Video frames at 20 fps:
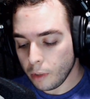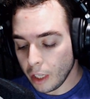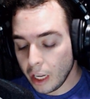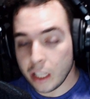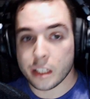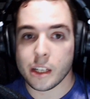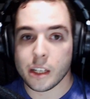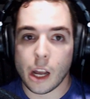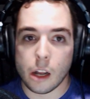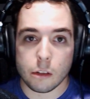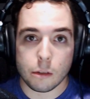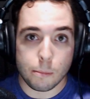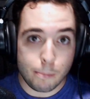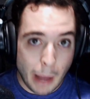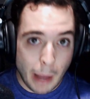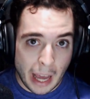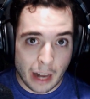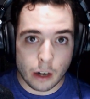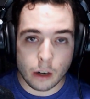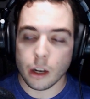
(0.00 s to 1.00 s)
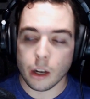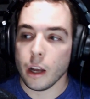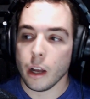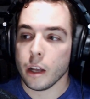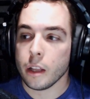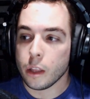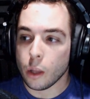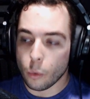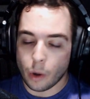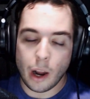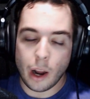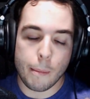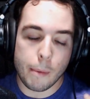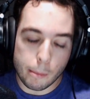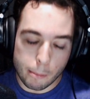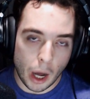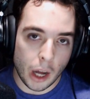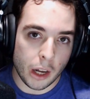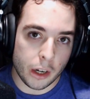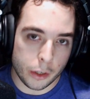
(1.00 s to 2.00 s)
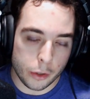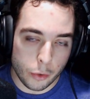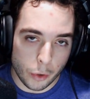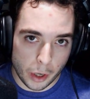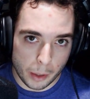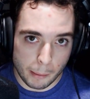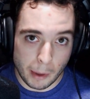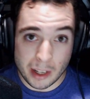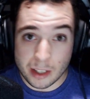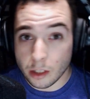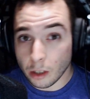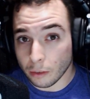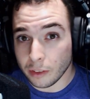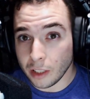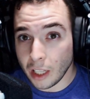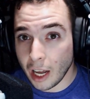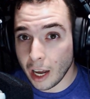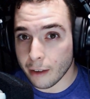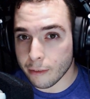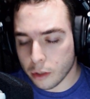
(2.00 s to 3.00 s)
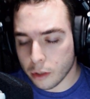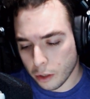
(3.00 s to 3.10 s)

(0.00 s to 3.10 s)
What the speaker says: it sounds better than when I've been monitoring myself live.